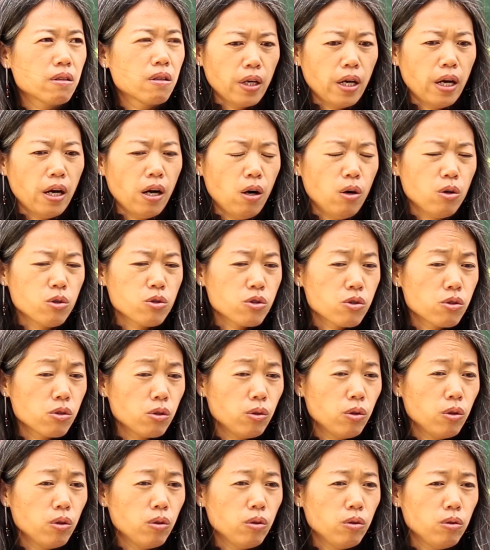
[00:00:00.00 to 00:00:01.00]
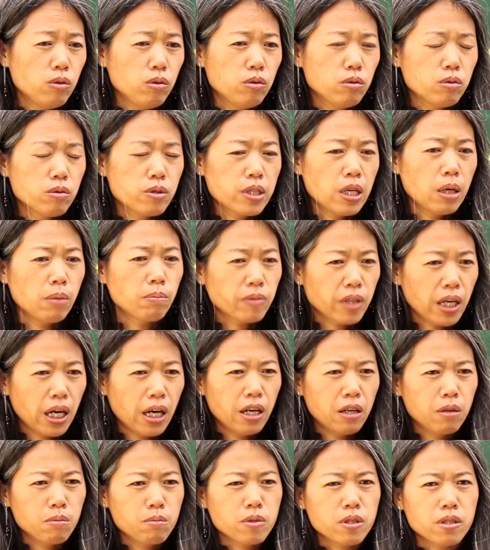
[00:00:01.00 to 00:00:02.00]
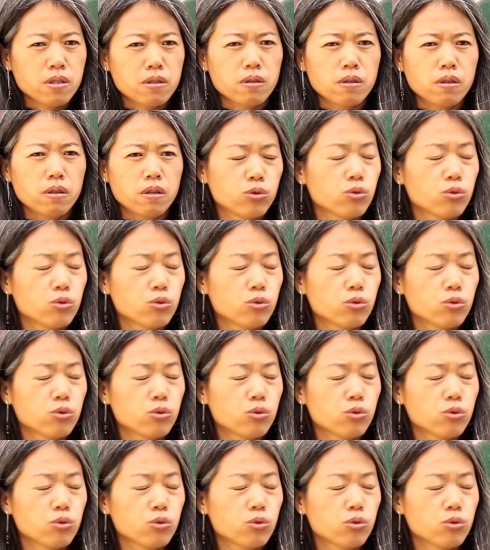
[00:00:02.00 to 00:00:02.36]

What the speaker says: I also sometimes